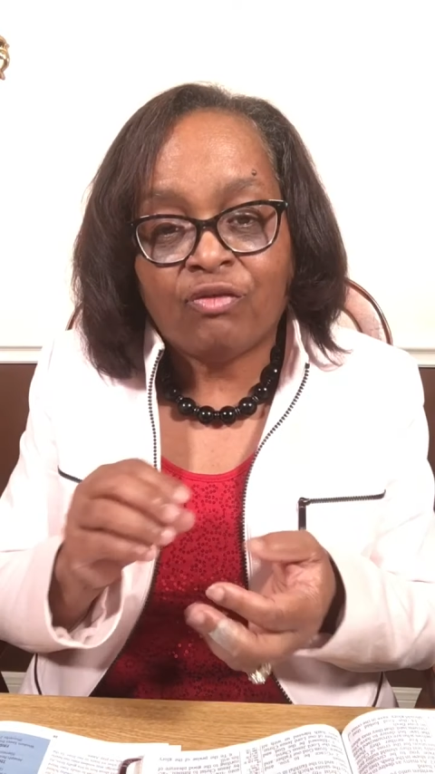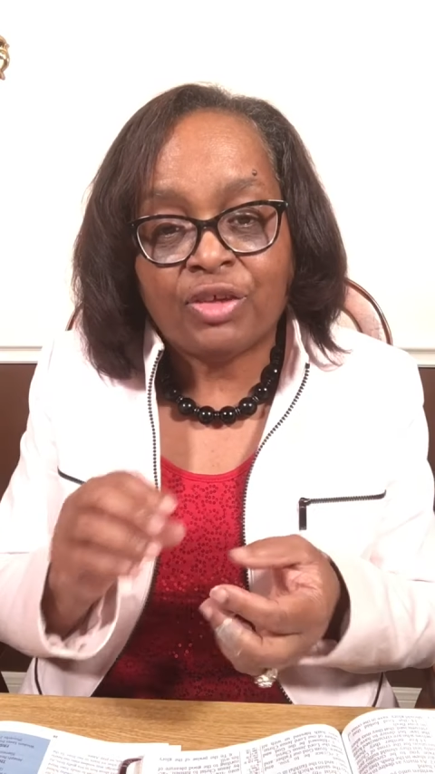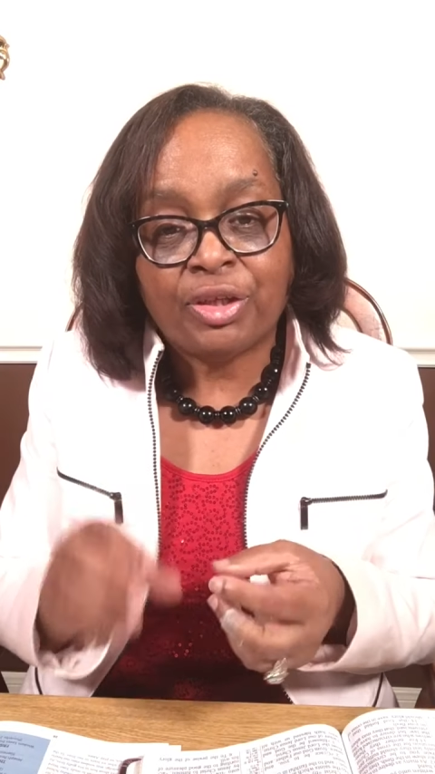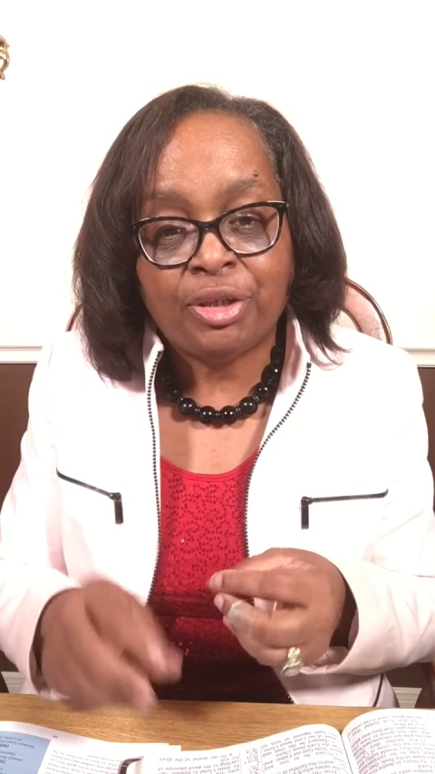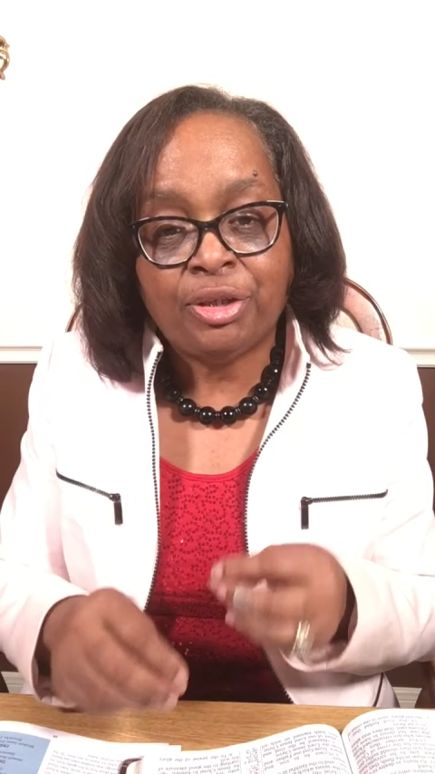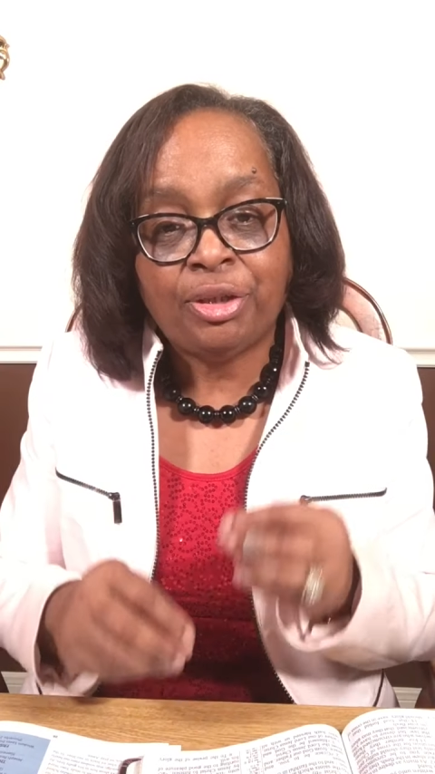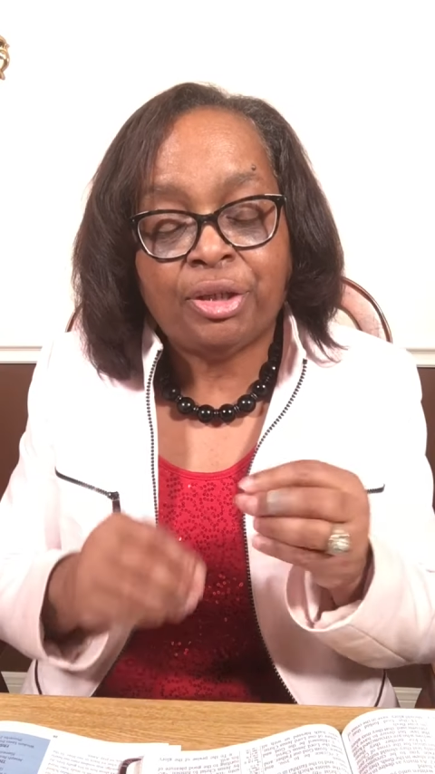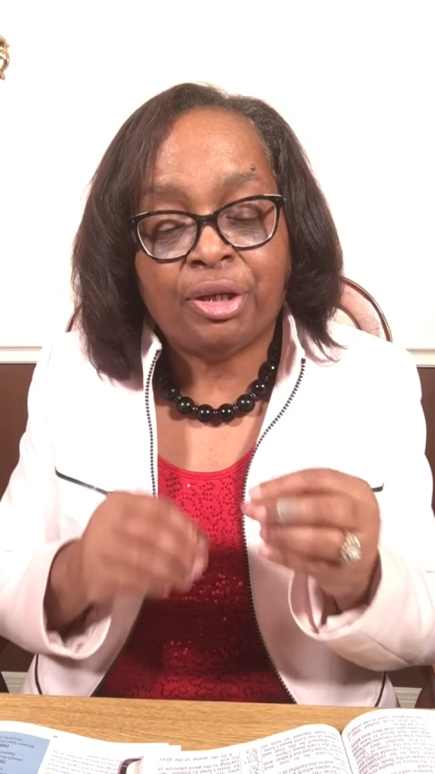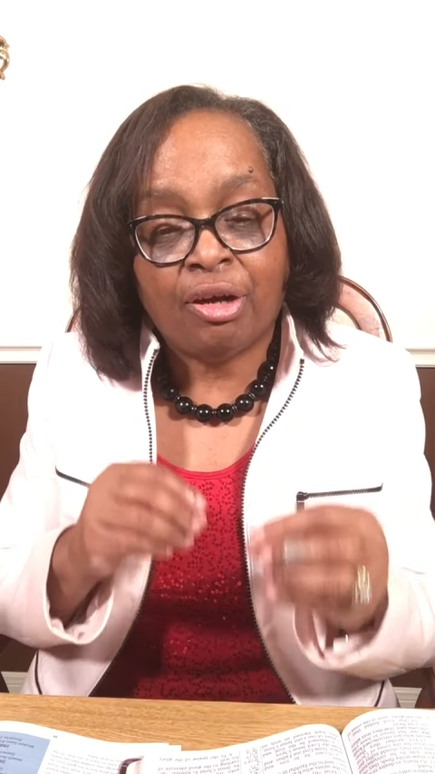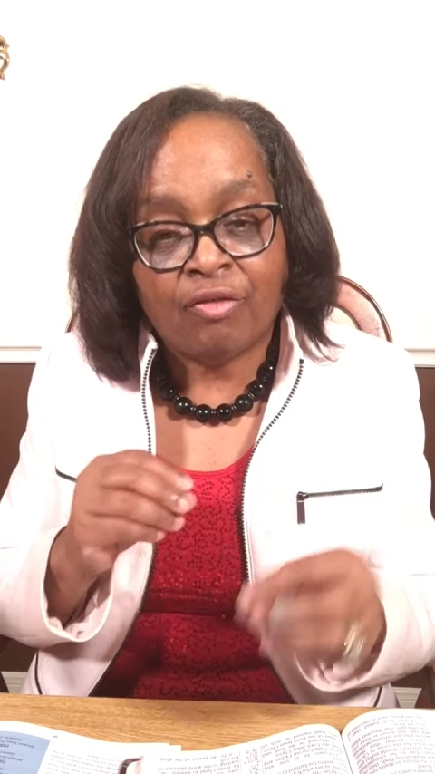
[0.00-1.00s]
for the
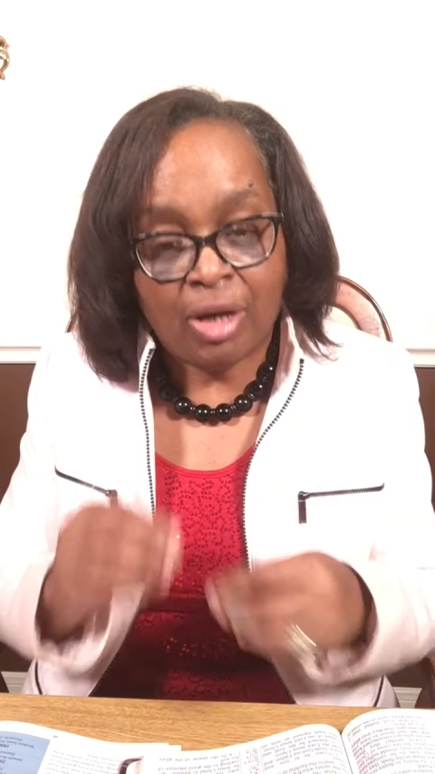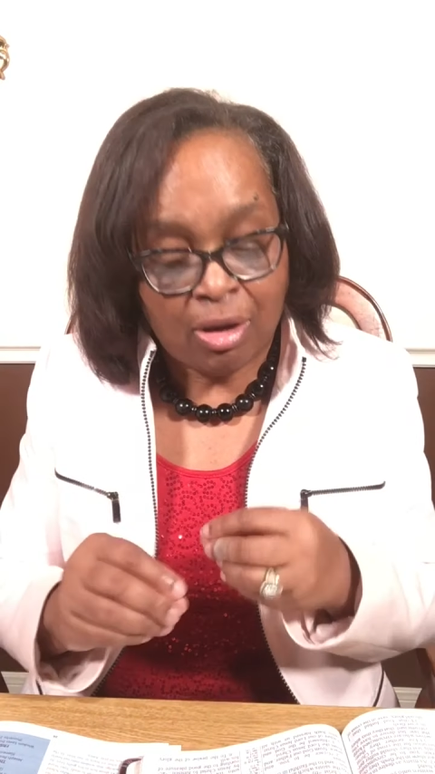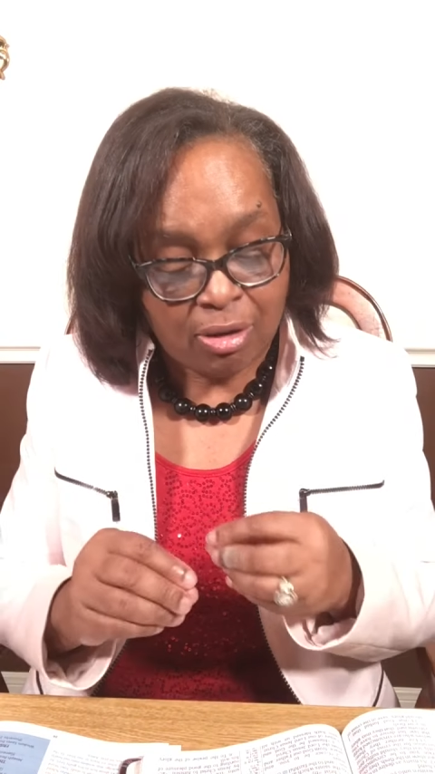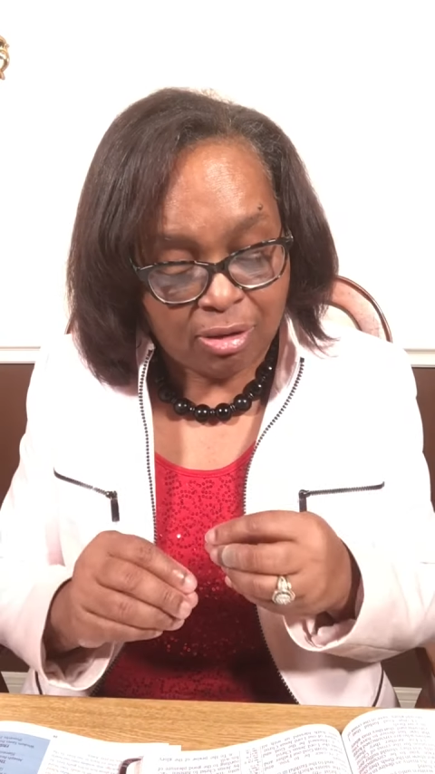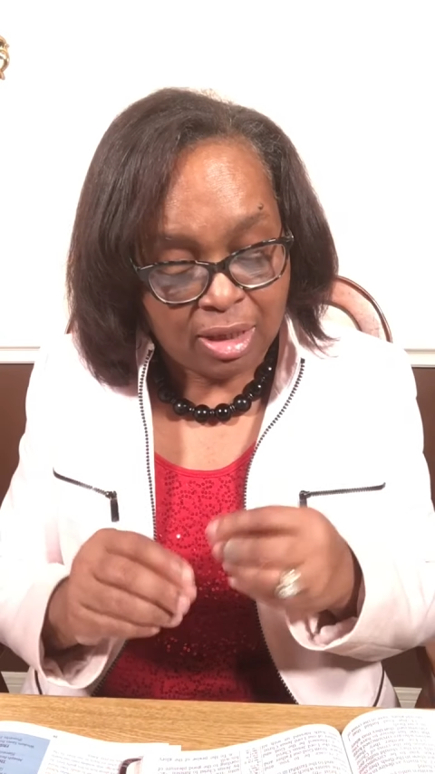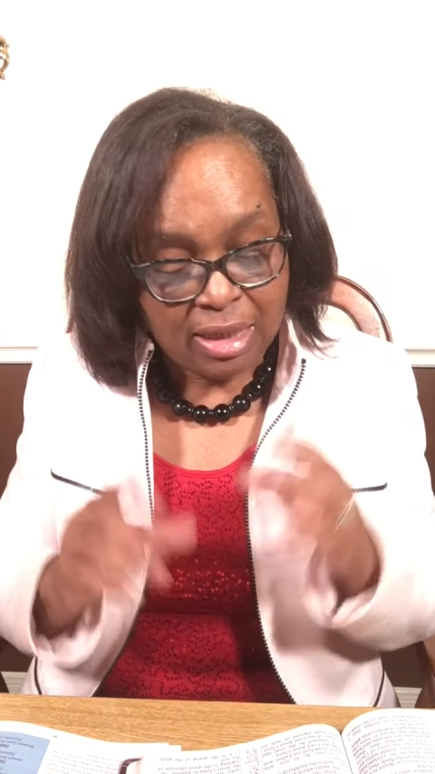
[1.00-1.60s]
good of all,